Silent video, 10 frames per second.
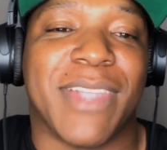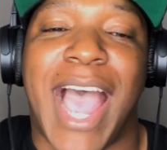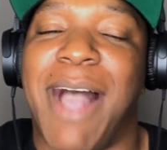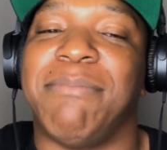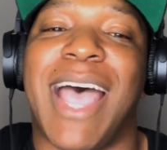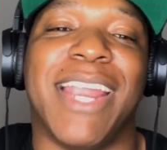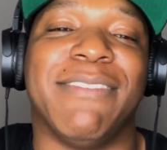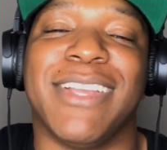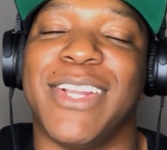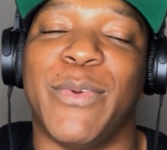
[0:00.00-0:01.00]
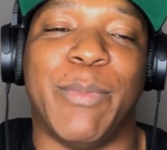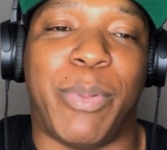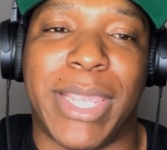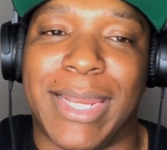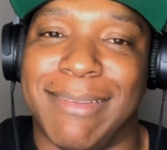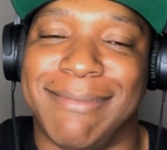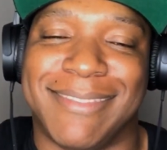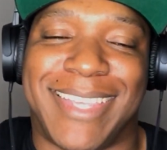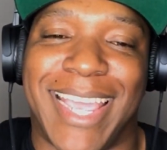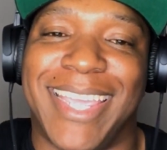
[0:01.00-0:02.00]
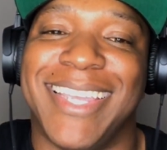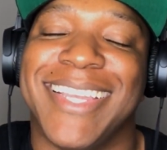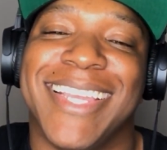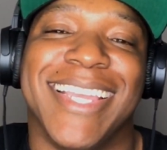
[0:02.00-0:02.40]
I'm not even gonna repeat it. Okay.